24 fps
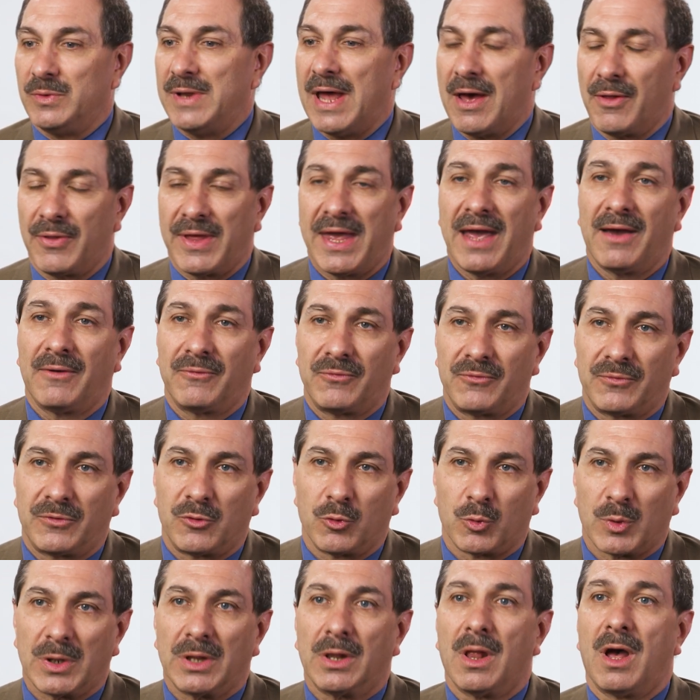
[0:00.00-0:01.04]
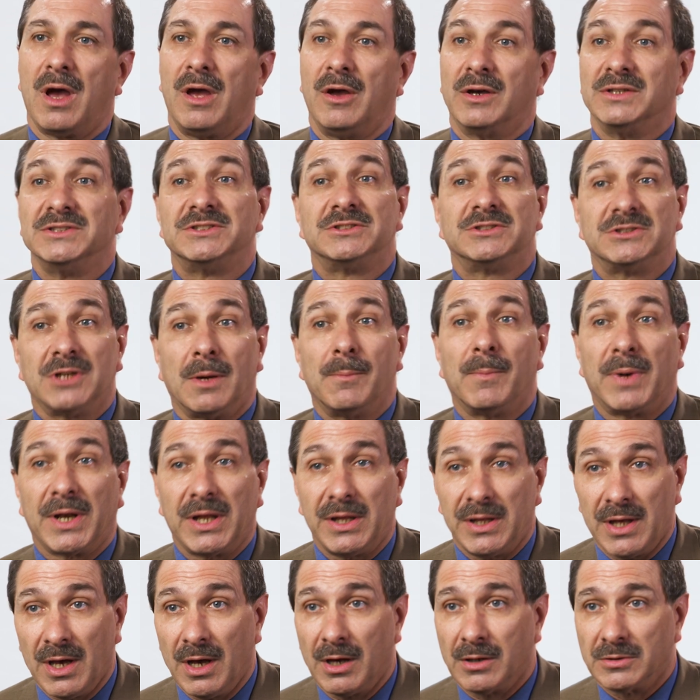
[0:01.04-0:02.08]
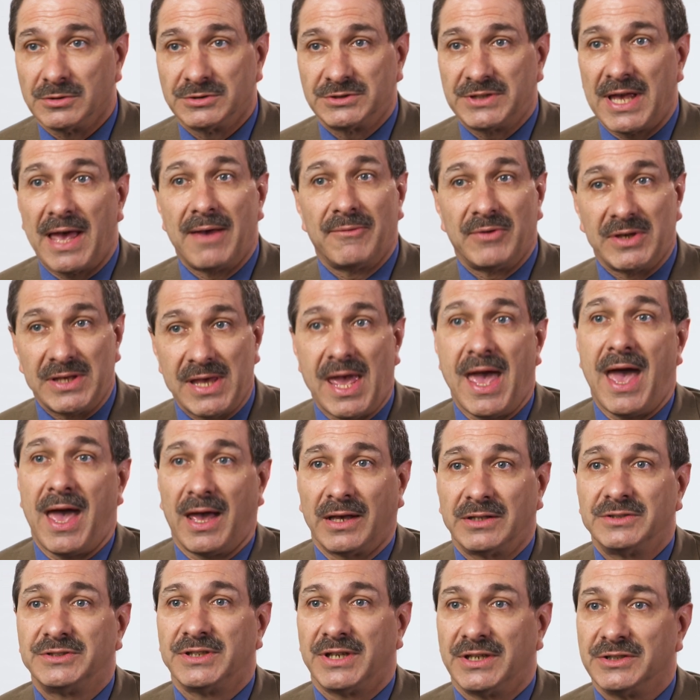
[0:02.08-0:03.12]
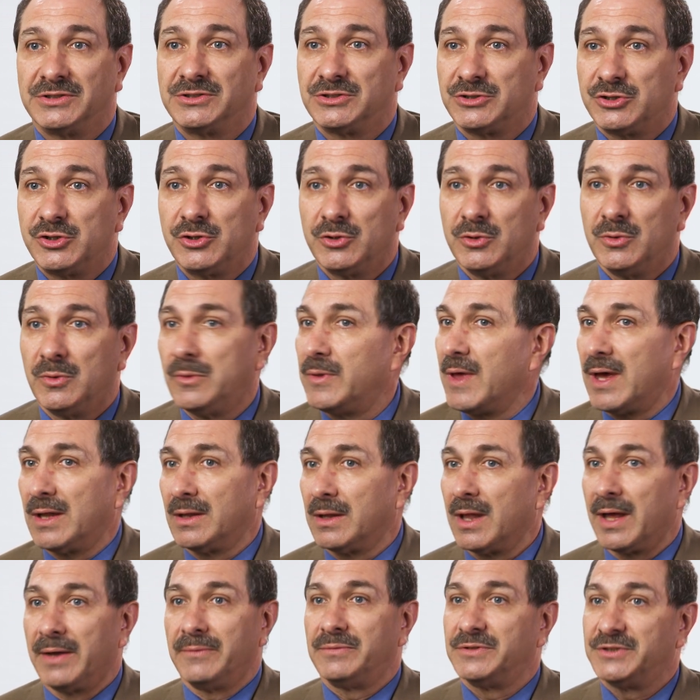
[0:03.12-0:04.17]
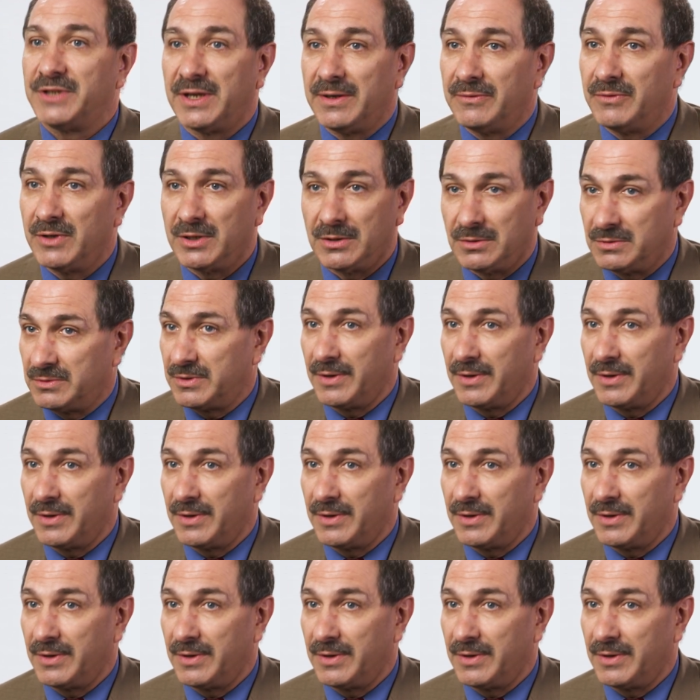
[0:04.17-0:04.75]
now they have to rely on somebody else having access to that life-saving